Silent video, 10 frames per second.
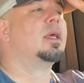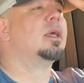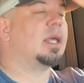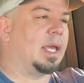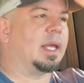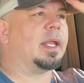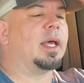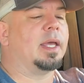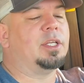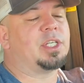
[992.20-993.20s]
and
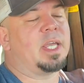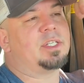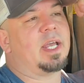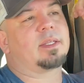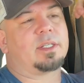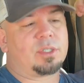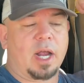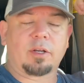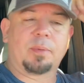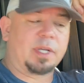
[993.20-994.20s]
he changed out the
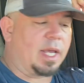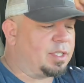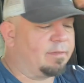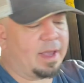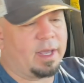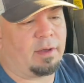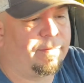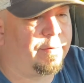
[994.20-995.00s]
tractor protection valve,